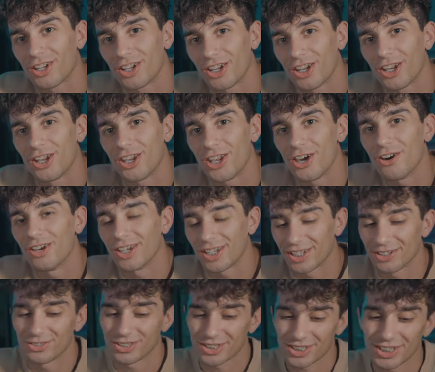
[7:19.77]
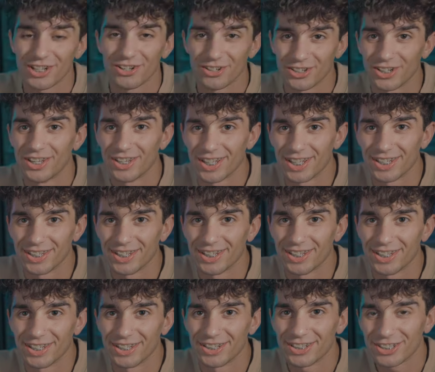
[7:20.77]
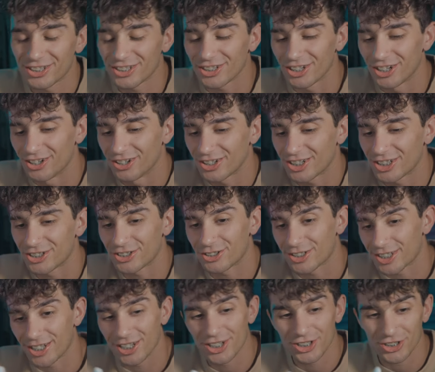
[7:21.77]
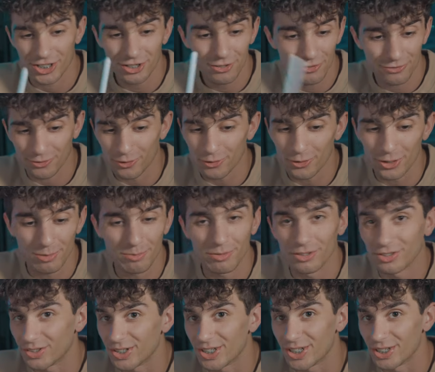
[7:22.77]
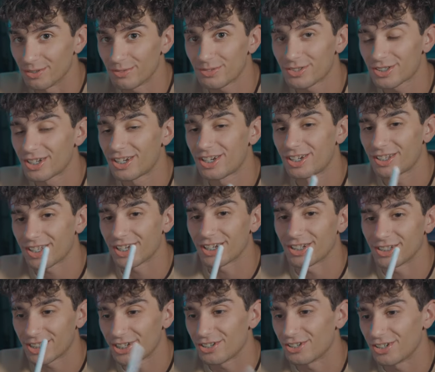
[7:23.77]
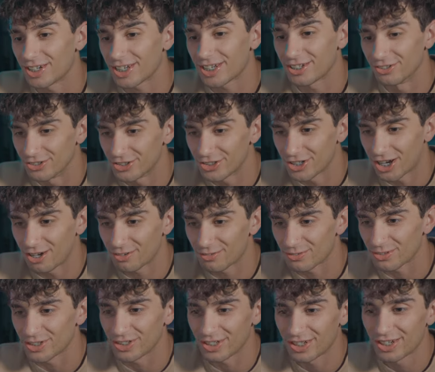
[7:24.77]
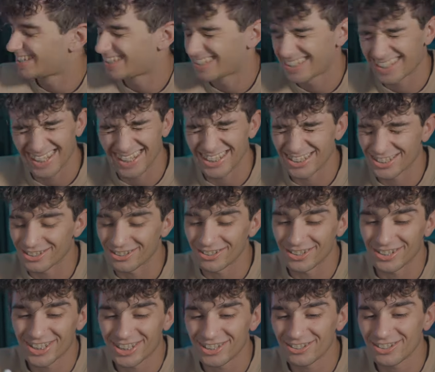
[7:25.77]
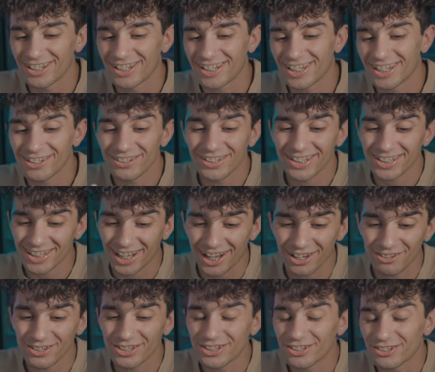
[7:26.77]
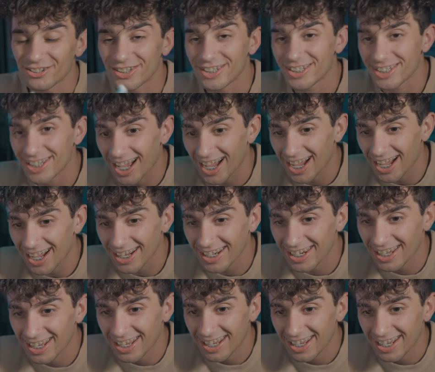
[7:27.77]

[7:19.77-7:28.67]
knowing it was Tyrion that did it. So cause she fully believes that Tyrion killed Joffrey. And so Tyrion killing Tywin, her dad,